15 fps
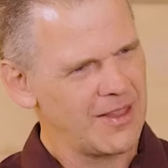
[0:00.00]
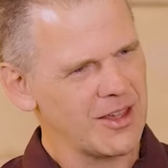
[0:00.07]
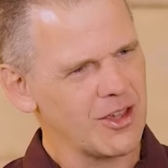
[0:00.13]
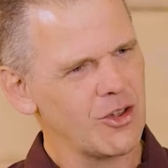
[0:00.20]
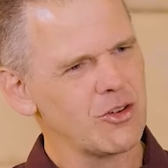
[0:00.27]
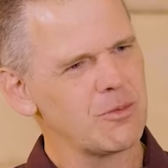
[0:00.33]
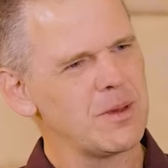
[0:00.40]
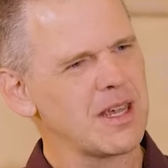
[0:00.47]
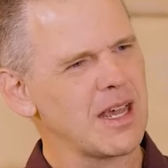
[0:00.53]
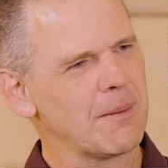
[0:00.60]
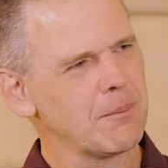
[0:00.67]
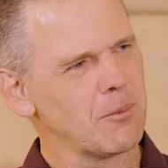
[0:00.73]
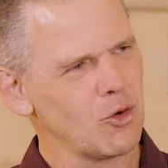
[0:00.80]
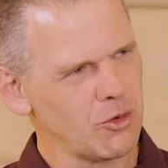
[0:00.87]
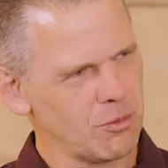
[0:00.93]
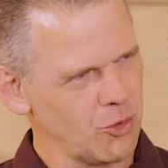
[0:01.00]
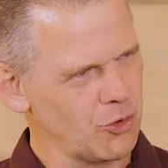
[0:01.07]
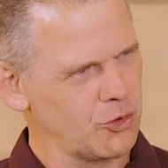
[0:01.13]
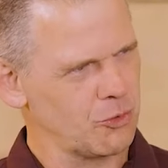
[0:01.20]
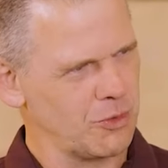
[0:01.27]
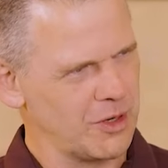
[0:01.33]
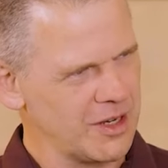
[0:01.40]
they're going to become more and
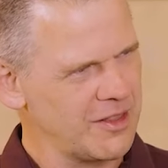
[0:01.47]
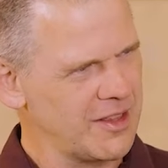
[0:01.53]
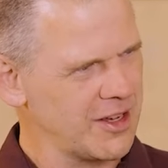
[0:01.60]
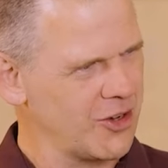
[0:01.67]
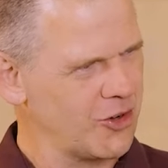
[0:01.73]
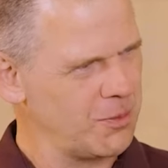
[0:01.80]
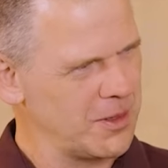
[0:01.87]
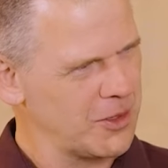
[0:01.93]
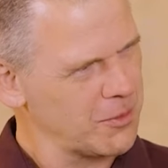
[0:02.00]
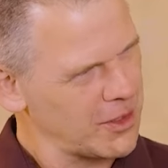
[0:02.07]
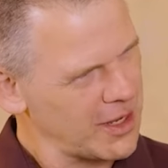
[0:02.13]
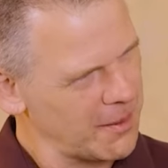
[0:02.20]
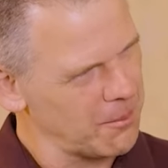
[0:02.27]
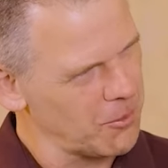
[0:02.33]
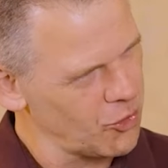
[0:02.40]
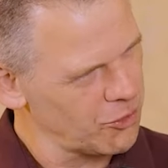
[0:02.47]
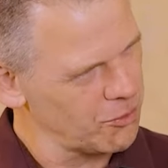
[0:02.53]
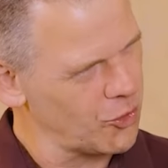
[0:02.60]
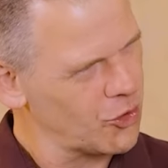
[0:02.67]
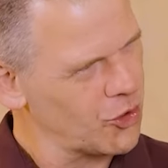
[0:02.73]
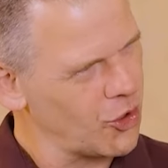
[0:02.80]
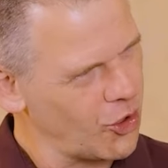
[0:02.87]
more de rigueur. They're going to become more
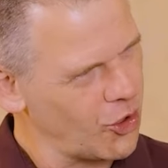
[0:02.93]
and more